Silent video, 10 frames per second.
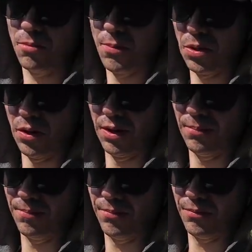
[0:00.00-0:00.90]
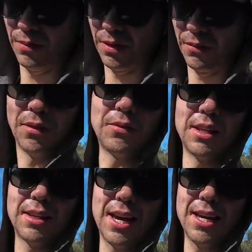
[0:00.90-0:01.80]
We've done
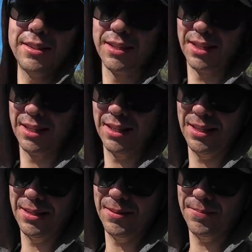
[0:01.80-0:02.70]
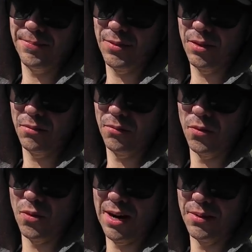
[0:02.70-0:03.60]
15 Ks.
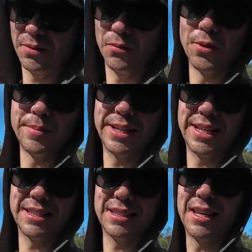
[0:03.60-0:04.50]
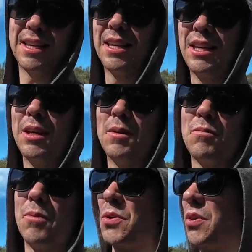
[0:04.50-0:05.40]
4 hours, 40 minutes.
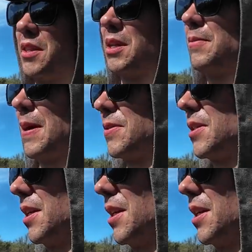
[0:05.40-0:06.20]
Probably got another couple of hours to